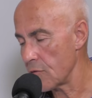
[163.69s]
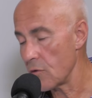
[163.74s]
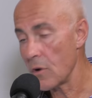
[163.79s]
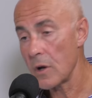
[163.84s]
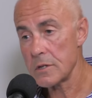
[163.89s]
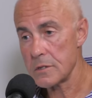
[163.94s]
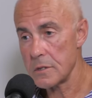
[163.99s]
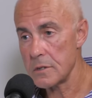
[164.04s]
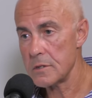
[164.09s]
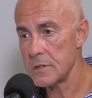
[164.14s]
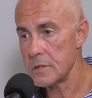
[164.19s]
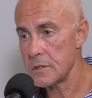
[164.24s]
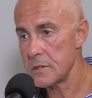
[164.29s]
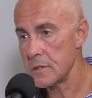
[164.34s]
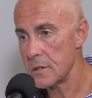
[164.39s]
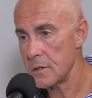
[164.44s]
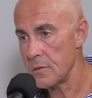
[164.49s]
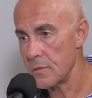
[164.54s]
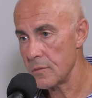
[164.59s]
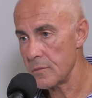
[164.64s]
Fraser.
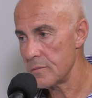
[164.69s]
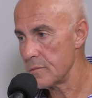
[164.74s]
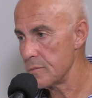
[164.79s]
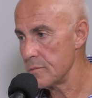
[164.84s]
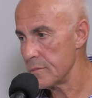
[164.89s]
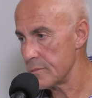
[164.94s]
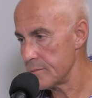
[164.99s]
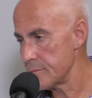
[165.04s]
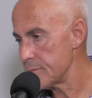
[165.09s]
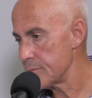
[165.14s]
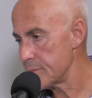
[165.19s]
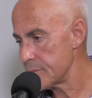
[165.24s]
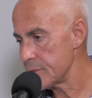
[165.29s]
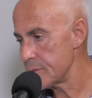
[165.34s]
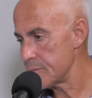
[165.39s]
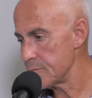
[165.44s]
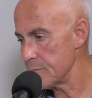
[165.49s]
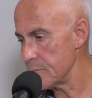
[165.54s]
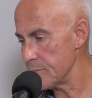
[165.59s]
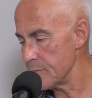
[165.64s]
It's uh,
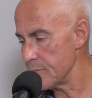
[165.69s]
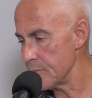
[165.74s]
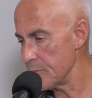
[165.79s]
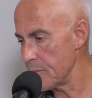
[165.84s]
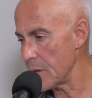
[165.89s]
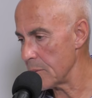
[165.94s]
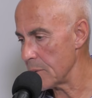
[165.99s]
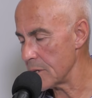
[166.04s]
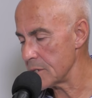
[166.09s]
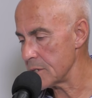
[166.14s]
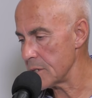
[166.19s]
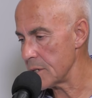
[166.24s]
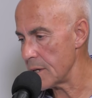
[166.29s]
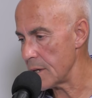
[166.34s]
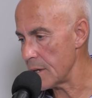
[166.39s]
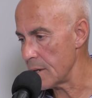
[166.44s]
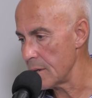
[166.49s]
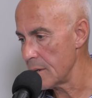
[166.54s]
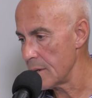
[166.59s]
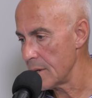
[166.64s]
BBC
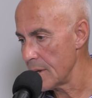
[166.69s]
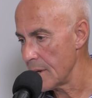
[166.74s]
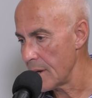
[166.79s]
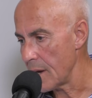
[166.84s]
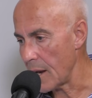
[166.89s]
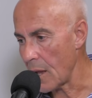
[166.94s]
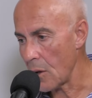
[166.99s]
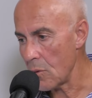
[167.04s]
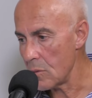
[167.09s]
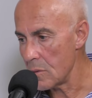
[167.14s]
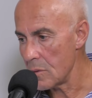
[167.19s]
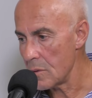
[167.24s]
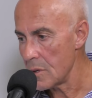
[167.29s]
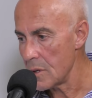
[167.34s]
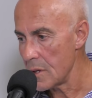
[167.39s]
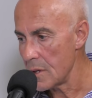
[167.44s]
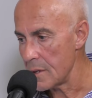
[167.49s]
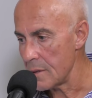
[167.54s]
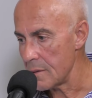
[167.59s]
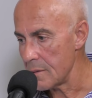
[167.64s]
here. Hello,
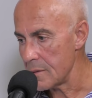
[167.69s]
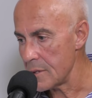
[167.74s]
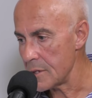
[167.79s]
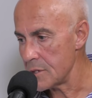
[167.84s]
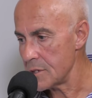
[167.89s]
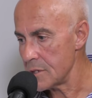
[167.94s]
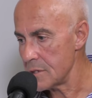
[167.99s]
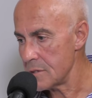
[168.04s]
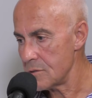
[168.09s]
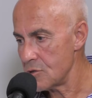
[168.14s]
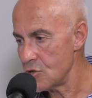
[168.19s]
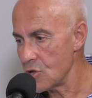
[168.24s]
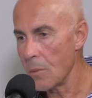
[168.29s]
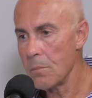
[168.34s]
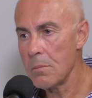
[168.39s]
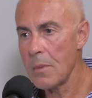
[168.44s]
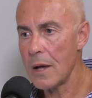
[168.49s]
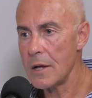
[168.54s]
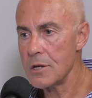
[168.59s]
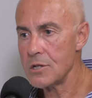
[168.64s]
this is
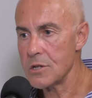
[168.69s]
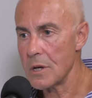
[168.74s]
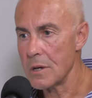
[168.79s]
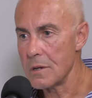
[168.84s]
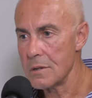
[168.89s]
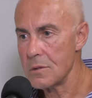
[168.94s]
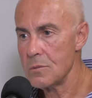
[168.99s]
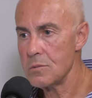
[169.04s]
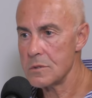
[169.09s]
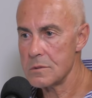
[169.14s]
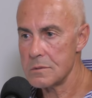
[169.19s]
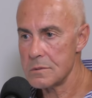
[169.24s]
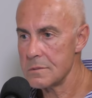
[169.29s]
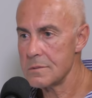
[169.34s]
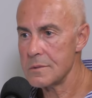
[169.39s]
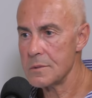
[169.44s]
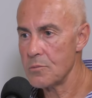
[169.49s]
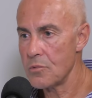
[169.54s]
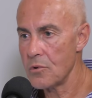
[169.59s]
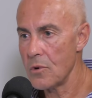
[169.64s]
John Major, who was
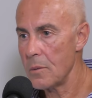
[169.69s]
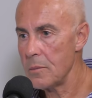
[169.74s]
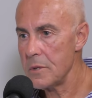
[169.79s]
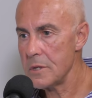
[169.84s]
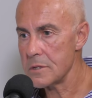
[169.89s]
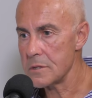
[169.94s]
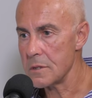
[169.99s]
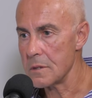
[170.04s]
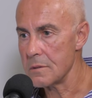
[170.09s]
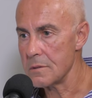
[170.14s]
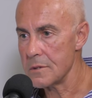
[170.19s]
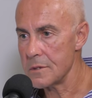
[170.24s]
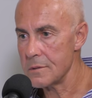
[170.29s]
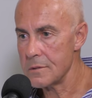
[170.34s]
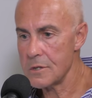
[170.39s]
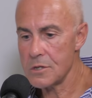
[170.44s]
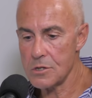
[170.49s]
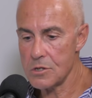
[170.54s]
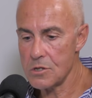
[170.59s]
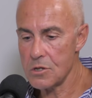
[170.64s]
the Prime Minister.
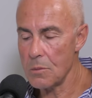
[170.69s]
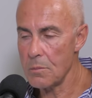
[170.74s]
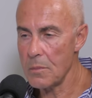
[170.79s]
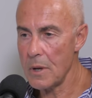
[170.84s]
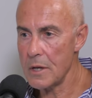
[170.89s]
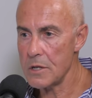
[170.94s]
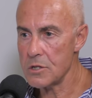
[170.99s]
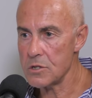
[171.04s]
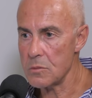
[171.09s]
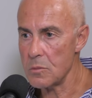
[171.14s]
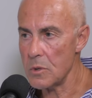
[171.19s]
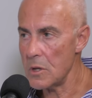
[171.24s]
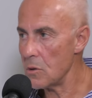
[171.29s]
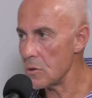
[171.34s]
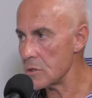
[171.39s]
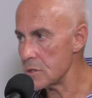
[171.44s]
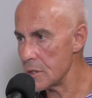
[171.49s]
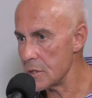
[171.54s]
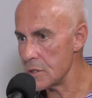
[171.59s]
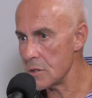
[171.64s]
This is John Major." And we
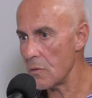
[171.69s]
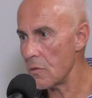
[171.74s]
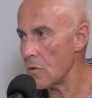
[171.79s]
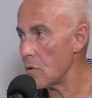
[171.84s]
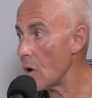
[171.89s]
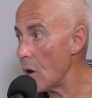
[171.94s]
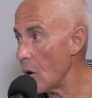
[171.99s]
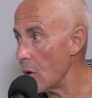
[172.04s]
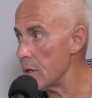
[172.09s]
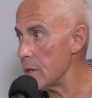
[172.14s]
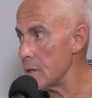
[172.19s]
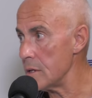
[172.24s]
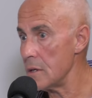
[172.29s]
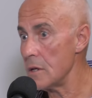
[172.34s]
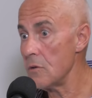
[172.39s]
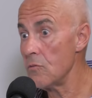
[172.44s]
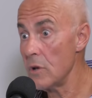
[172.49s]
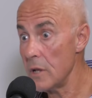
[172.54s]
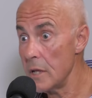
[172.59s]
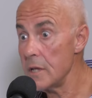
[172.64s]
looked at each other. God, he,
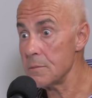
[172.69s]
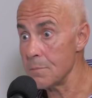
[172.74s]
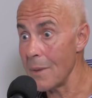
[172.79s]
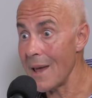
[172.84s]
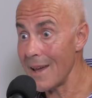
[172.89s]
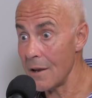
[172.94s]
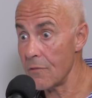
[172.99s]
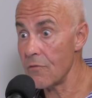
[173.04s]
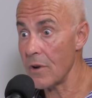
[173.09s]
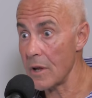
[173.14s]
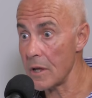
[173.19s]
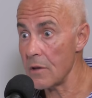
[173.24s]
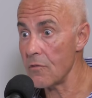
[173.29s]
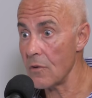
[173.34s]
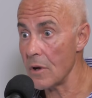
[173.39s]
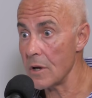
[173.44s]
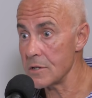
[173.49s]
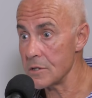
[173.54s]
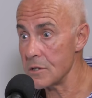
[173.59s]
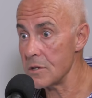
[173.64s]
he really is mad, Frankie
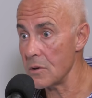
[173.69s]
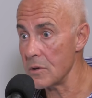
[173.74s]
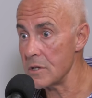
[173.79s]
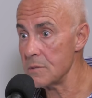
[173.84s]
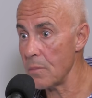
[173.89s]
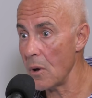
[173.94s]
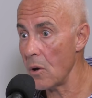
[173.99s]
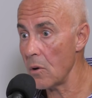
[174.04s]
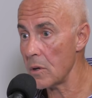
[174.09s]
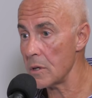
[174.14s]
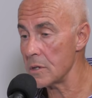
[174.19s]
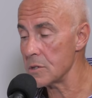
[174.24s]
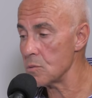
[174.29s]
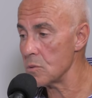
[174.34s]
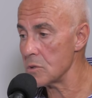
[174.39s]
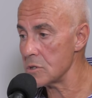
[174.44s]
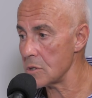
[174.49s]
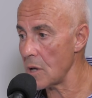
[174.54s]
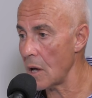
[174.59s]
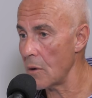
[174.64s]
Fraser. You know, he's bonkers.
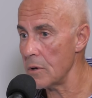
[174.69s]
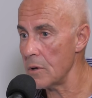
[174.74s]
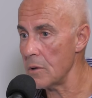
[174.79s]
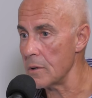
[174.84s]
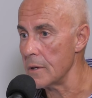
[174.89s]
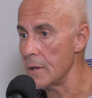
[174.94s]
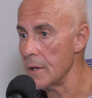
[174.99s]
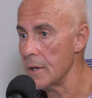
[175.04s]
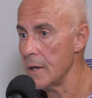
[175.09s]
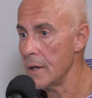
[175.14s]
What's going on?